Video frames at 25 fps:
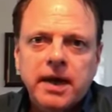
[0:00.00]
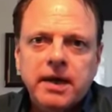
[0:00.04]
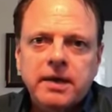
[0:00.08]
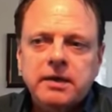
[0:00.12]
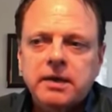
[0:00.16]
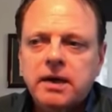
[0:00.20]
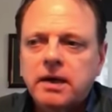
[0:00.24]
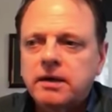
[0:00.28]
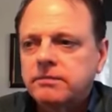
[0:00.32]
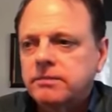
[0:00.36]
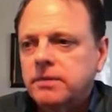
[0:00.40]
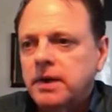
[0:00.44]

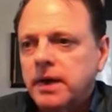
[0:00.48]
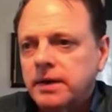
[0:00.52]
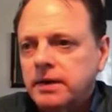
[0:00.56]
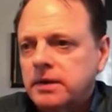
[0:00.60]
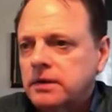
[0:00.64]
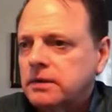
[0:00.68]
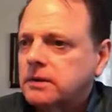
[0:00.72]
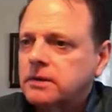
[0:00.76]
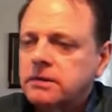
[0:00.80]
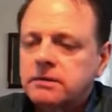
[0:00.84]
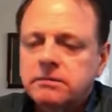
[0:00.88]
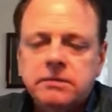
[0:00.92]
And I
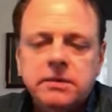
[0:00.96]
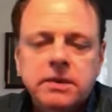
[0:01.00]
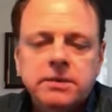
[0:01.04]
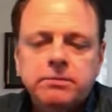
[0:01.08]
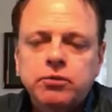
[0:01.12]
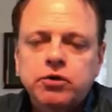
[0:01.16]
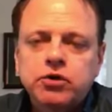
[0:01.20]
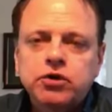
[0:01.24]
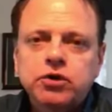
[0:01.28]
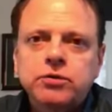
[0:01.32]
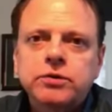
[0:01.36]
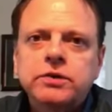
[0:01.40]
can
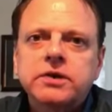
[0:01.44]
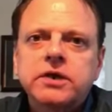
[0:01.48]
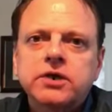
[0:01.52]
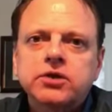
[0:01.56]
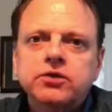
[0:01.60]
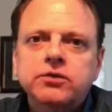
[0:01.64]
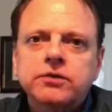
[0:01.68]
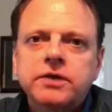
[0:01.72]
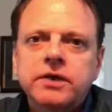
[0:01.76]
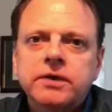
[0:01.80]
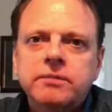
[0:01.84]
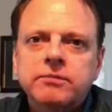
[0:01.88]
put you in
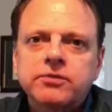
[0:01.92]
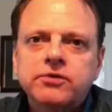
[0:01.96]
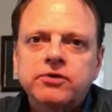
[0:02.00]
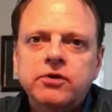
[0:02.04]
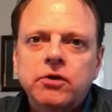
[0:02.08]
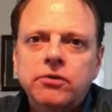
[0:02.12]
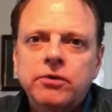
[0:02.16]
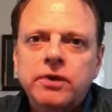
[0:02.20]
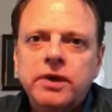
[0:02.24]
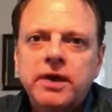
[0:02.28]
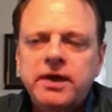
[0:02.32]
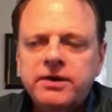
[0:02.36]
touch with them.
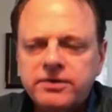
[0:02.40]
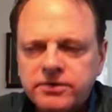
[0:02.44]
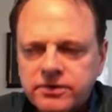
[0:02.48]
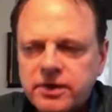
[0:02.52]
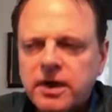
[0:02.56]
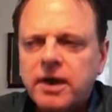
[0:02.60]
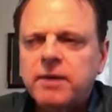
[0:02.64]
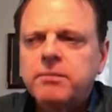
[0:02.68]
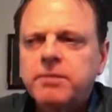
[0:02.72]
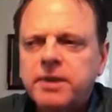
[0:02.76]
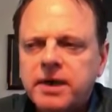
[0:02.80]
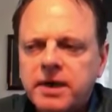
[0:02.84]
So
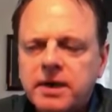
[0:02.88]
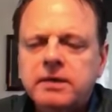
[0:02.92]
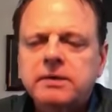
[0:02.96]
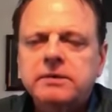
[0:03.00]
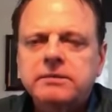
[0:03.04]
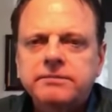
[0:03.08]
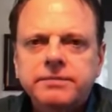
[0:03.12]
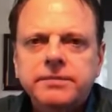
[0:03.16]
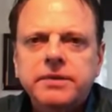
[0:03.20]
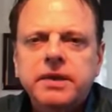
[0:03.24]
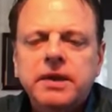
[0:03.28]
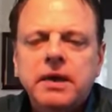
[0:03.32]
yes, I'm
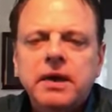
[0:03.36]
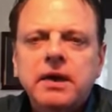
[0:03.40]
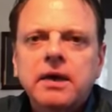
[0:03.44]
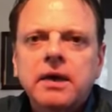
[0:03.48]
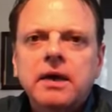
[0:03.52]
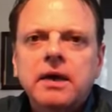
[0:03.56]
being